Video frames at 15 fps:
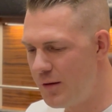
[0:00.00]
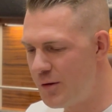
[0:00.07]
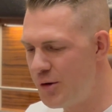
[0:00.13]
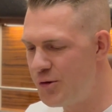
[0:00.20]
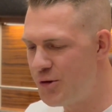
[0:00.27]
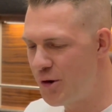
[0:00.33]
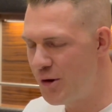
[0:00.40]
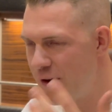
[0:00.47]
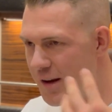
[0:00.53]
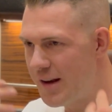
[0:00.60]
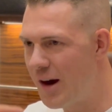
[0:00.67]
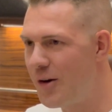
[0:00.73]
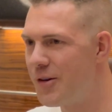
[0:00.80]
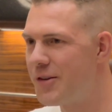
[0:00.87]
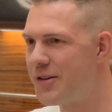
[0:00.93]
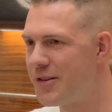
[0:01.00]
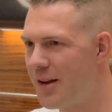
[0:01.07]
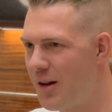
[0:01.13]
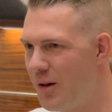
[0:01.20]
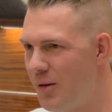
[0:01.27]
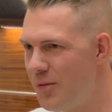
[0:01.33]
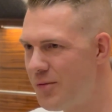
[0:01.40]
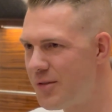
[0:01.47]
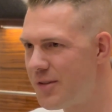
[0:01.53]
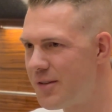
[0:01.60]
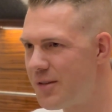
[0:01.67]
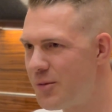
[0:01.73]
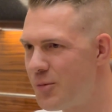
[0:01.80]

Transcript: the journey in ourselves,